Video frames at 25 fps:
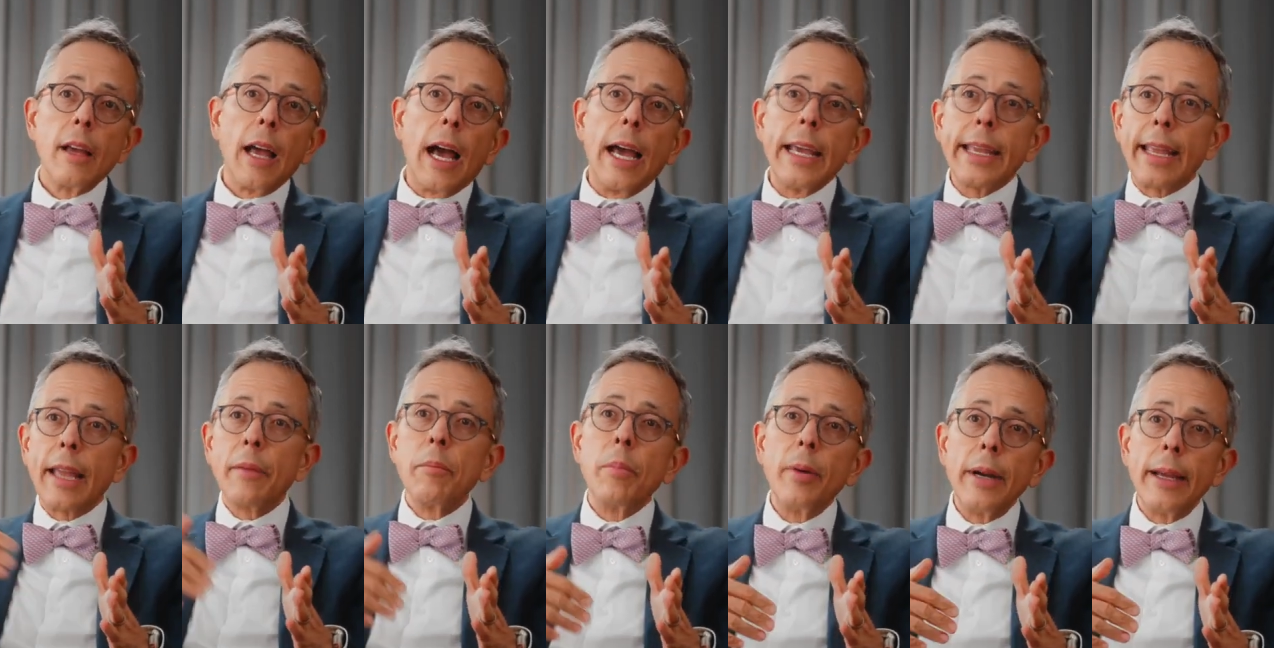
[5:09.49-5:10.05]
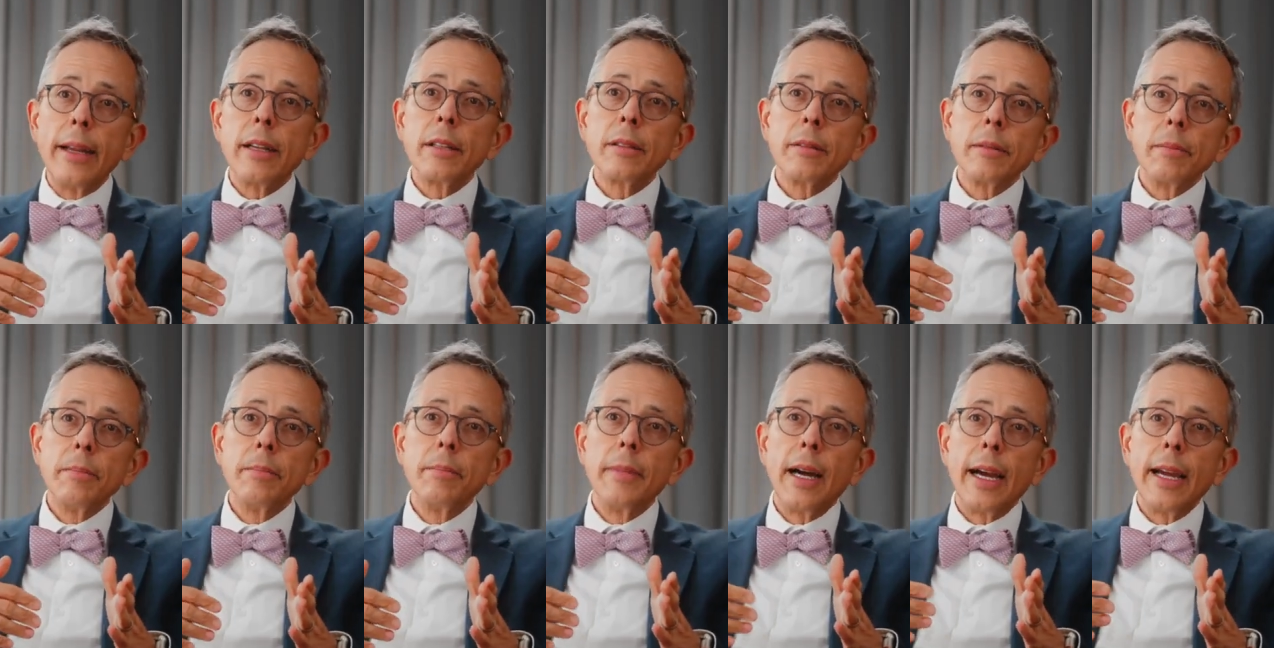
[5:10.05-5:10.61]
I can bring
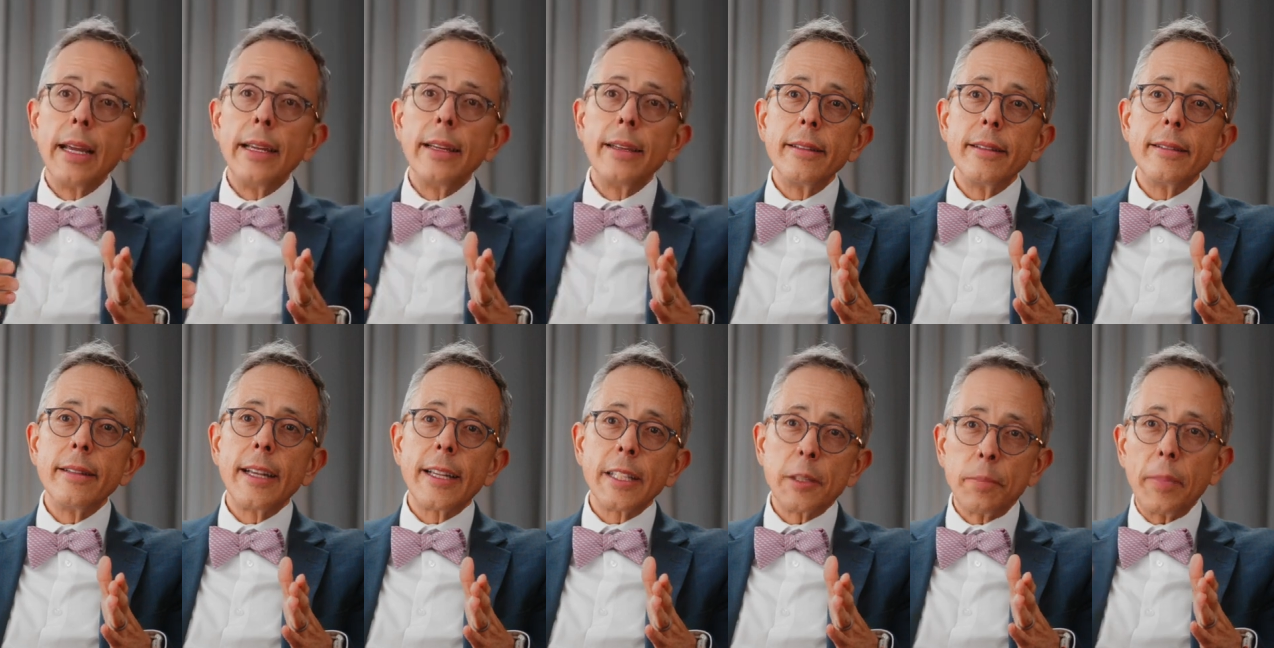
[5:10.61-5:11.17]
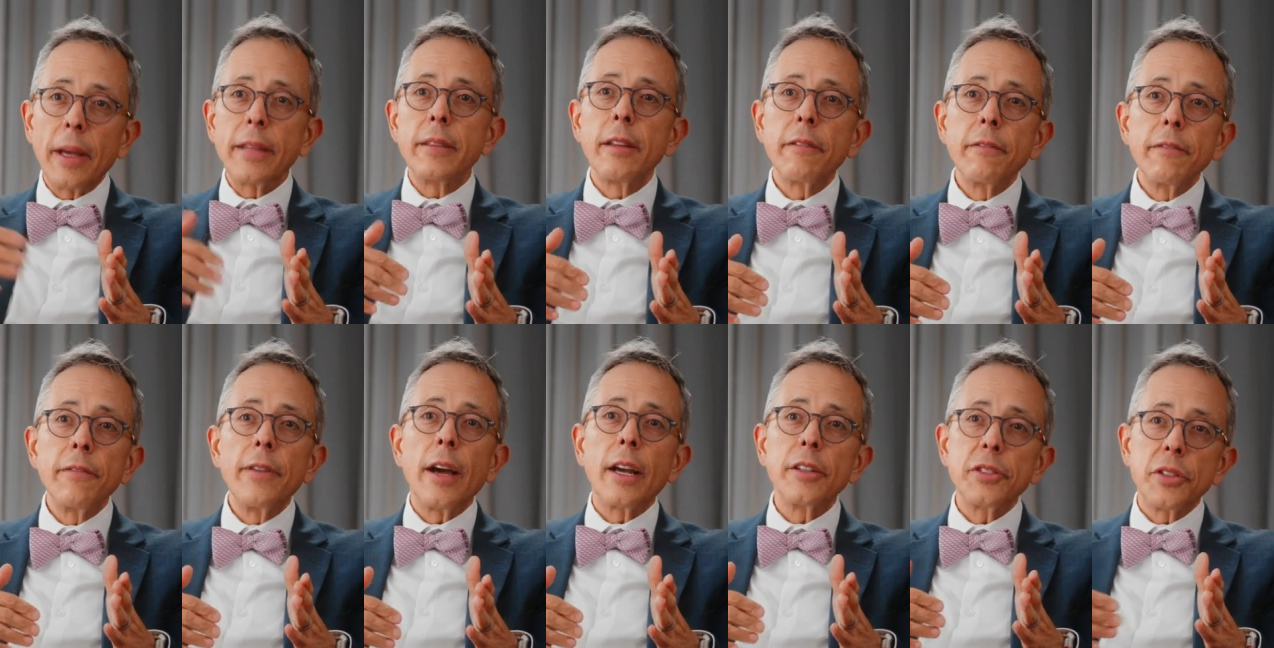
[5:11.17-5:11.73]
my expanding
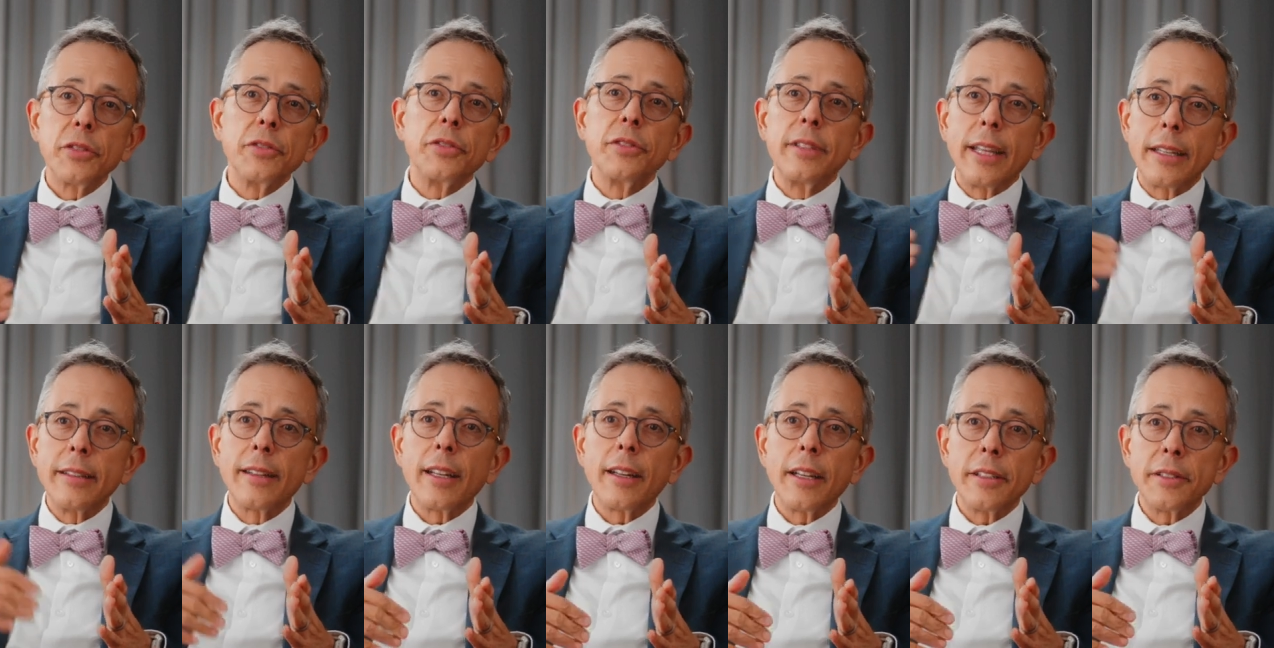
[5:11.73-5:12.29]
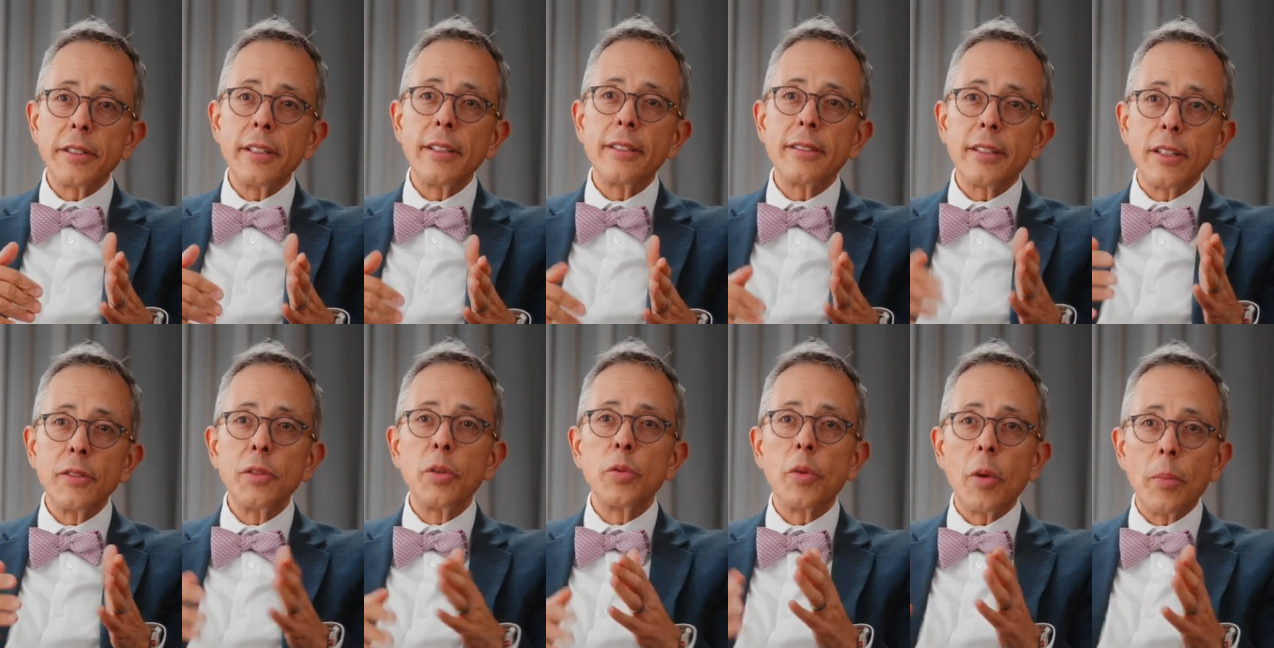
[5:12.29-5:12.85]
functions dental
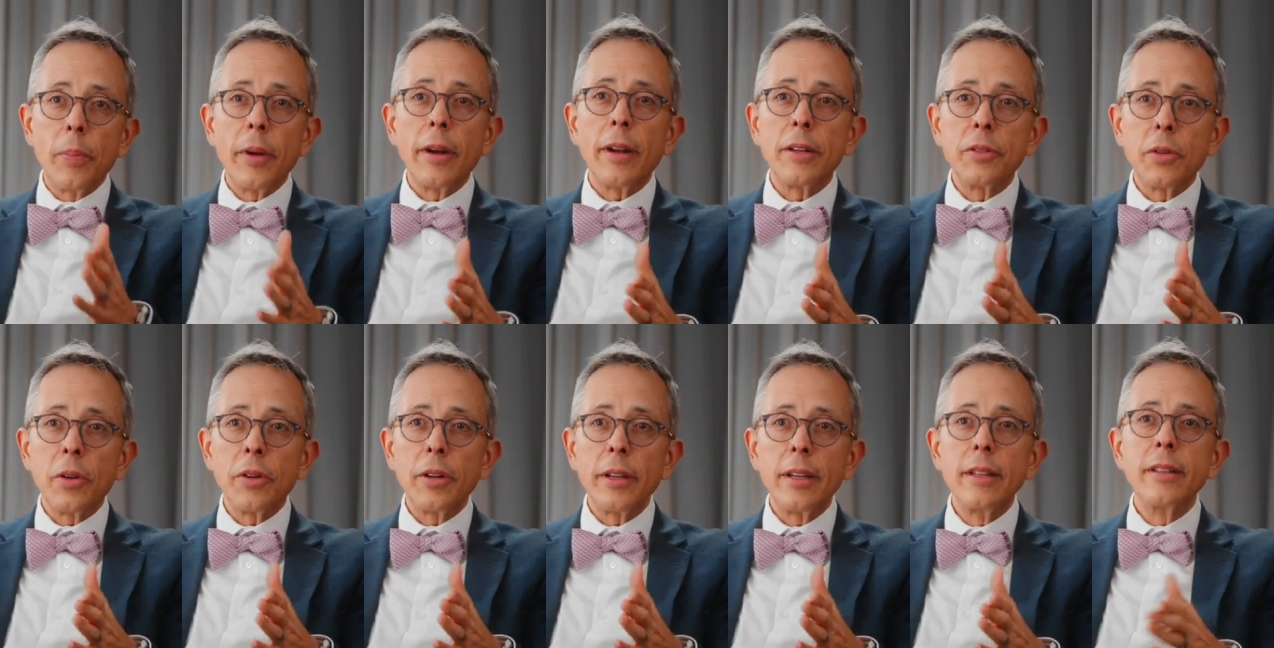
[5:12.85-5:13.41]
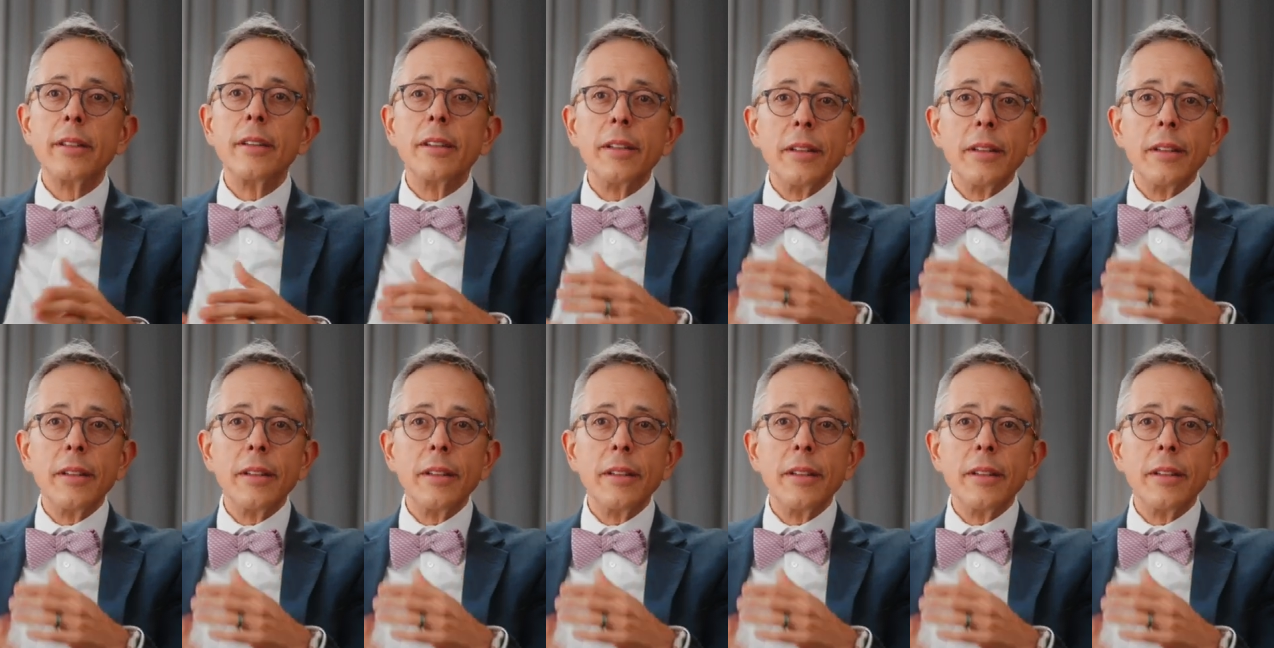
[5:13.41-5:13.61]
assistant to the operatory,